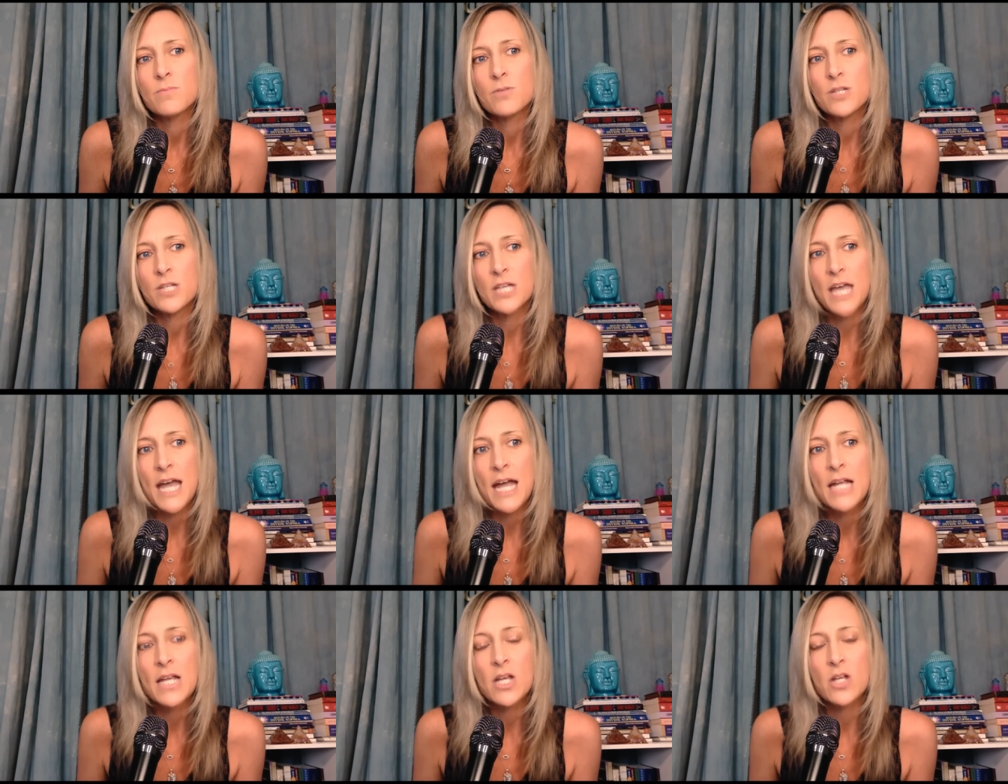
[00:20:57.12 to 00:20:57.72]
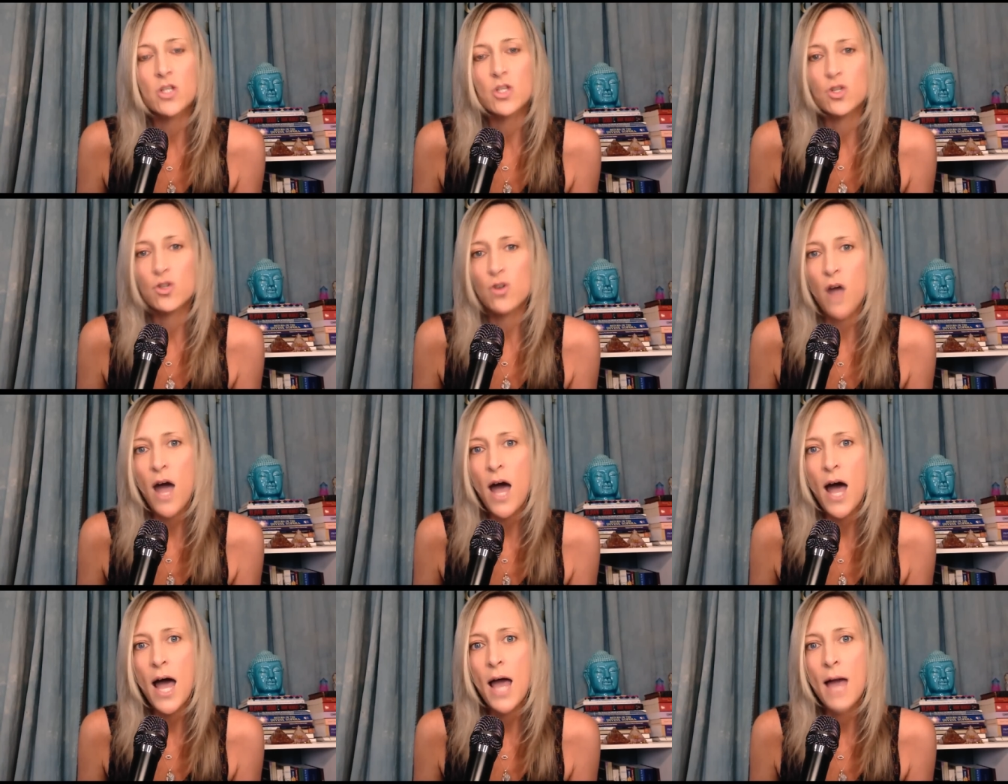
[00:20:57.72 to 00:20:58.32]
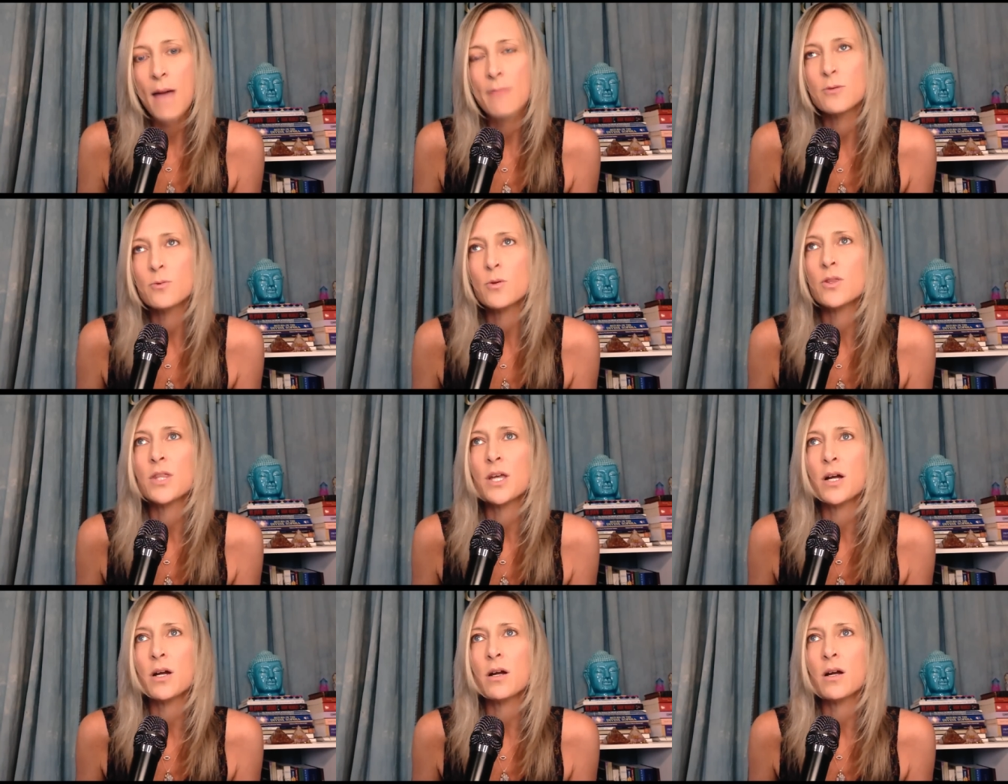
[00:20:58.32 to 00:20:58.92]
britannia tribes
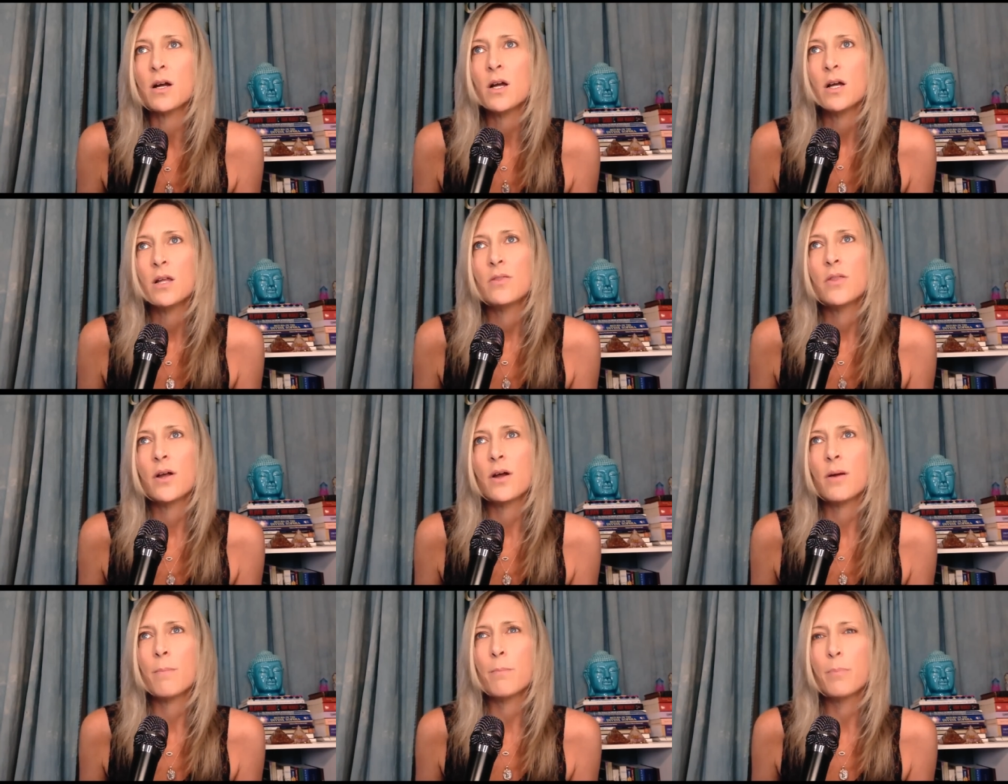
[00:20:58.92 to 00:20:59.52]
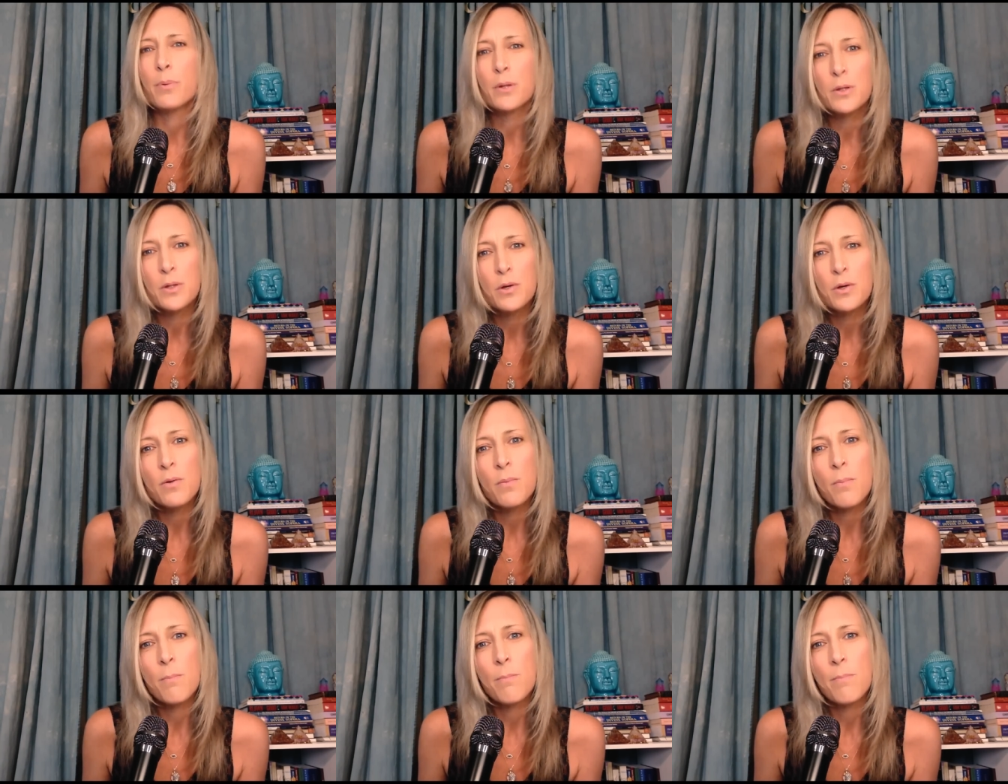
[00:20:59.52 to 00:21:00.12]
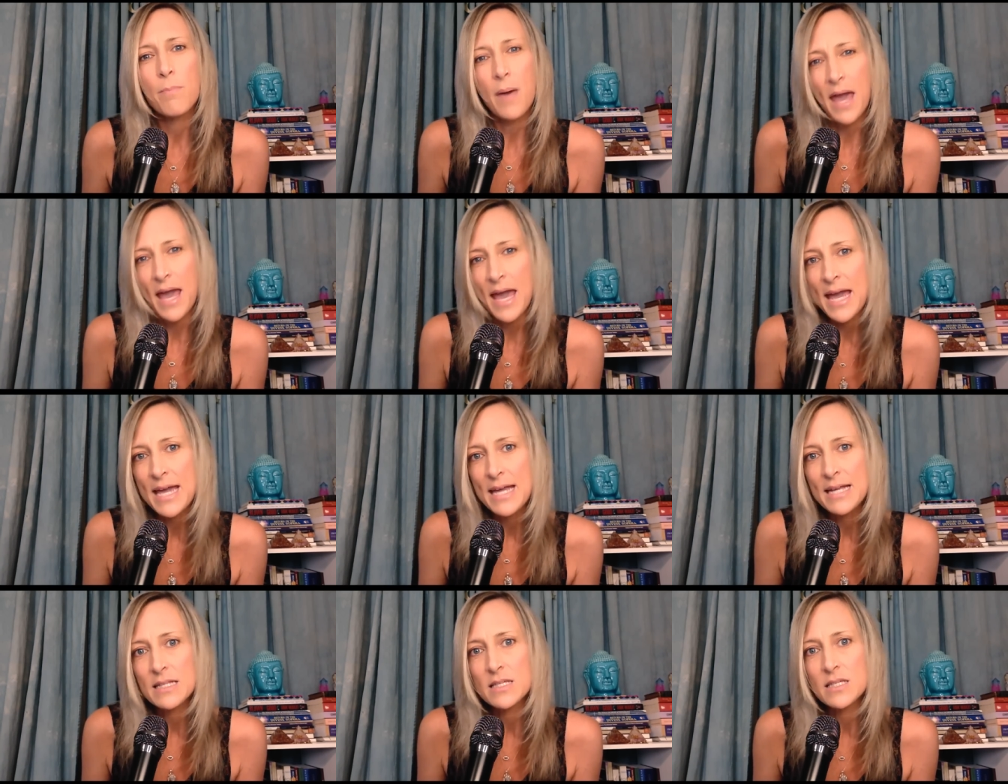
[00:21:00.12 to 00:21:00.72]
with their their blue
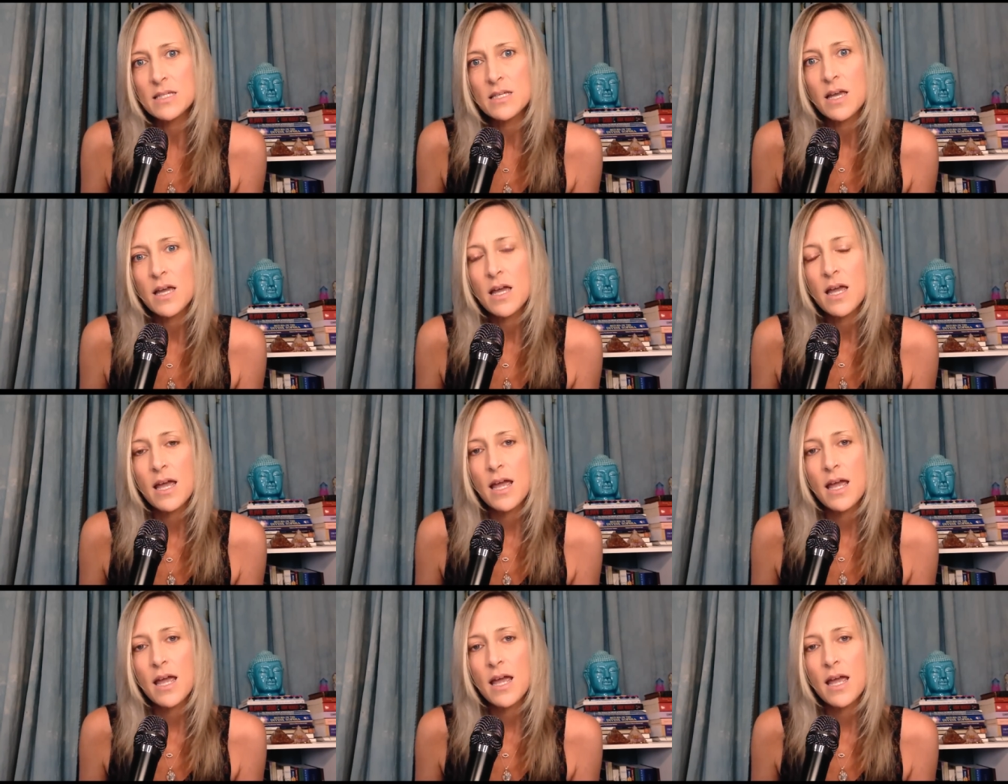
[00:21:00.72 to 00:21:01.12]
paint